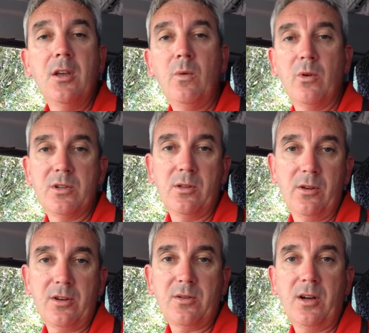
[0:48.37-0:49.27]
whereas a
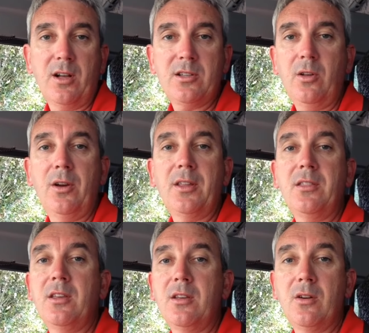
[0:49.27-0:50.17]
lot of trucks like
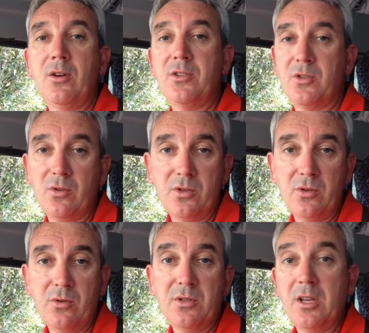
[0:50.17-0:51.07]
the
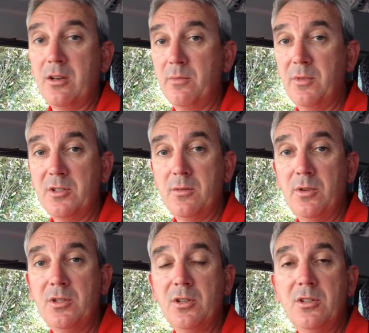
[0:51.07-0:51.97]
Isuzus and the
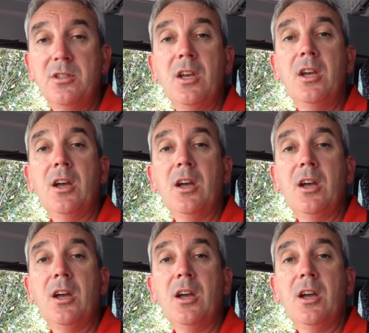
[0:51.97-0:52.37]
Mitsubishis